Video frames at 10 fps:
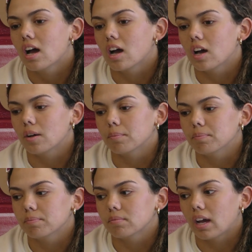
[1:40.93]

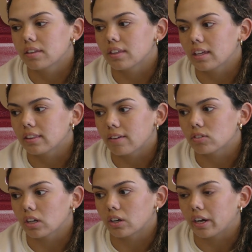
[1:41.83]
I think they've
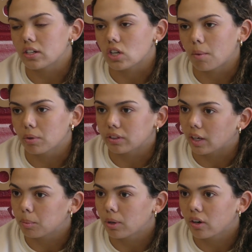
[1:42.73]
done a great job with
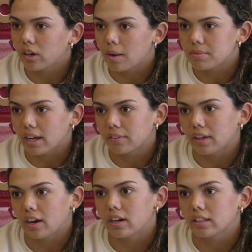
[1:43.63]
their program down
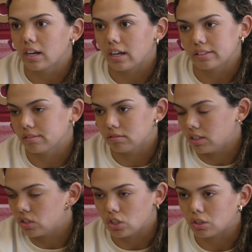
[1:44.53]
there, and then
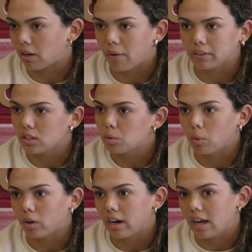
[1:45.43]
it's just growing the sport.